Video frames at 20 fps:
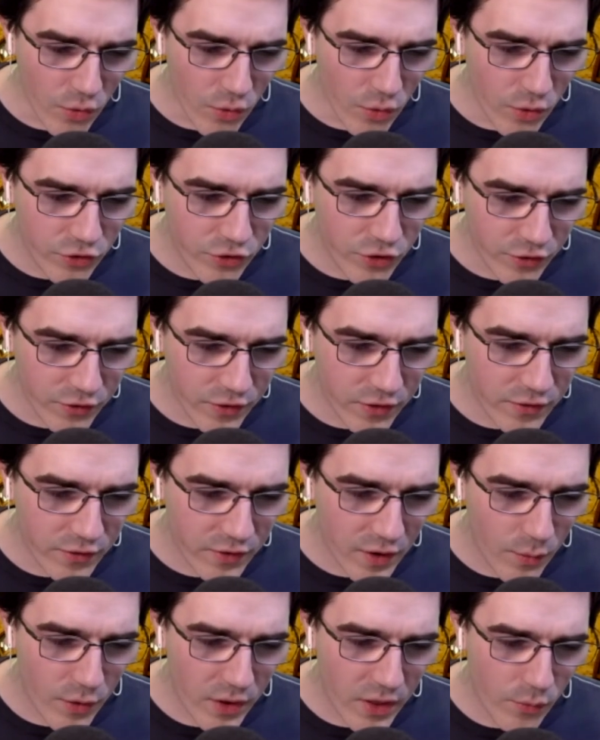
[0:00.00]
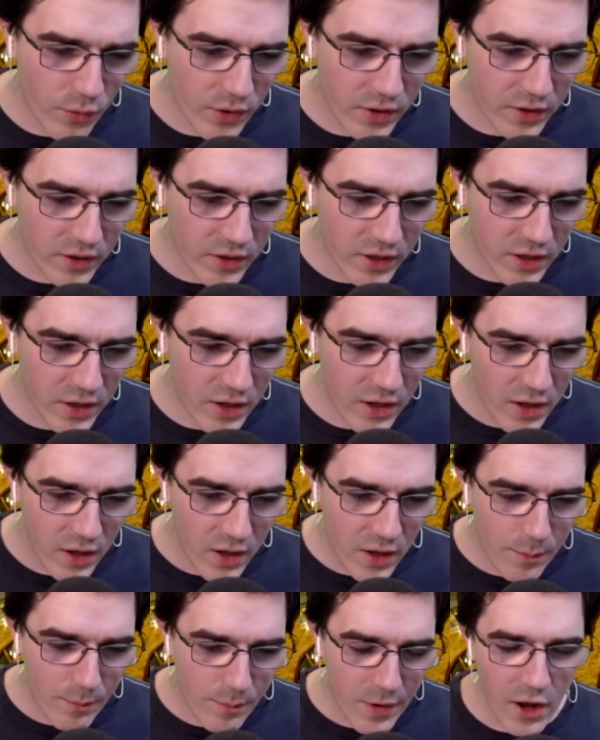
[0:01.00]
just in the same way that we need
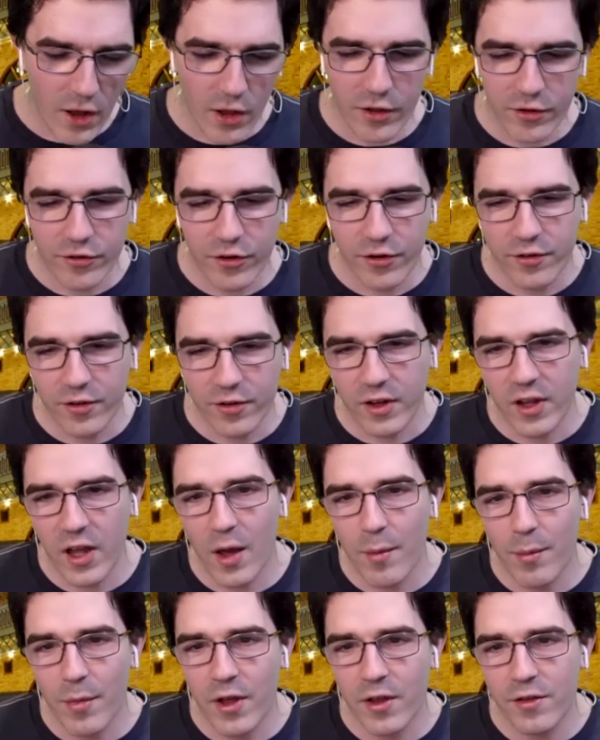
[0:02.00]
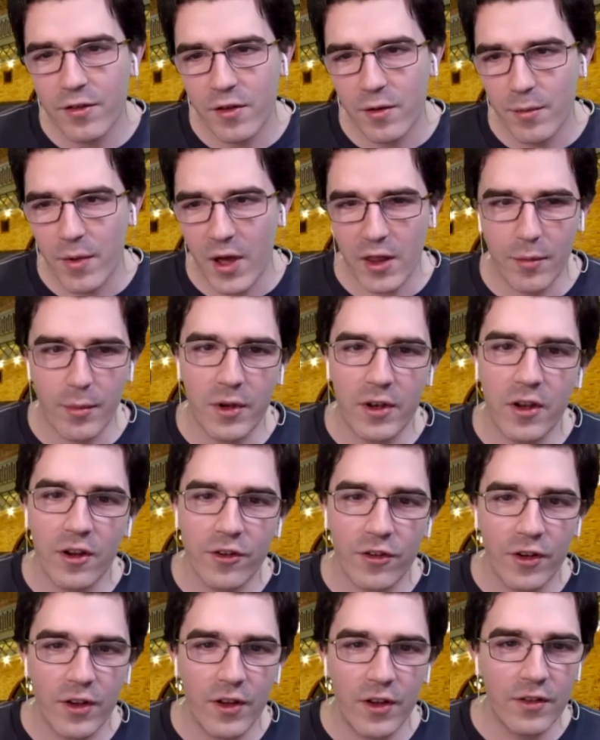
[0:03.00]
biologists and chemists and
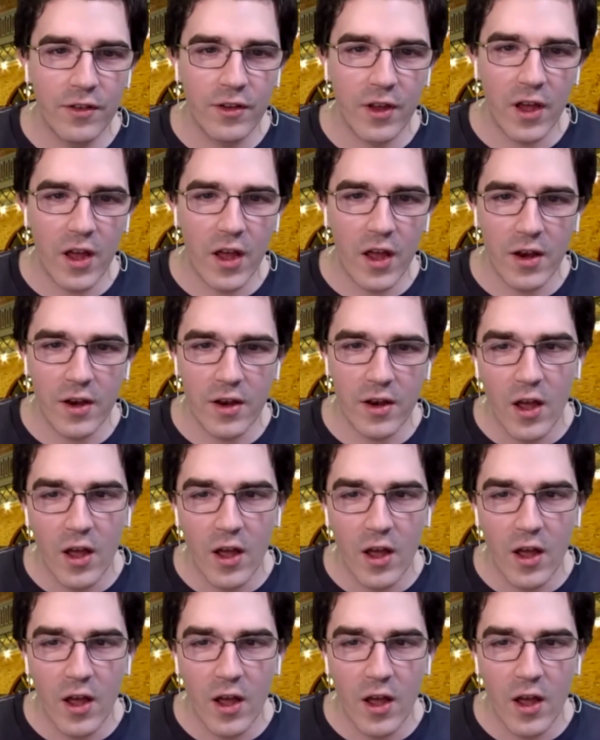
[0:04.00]
mathematicians and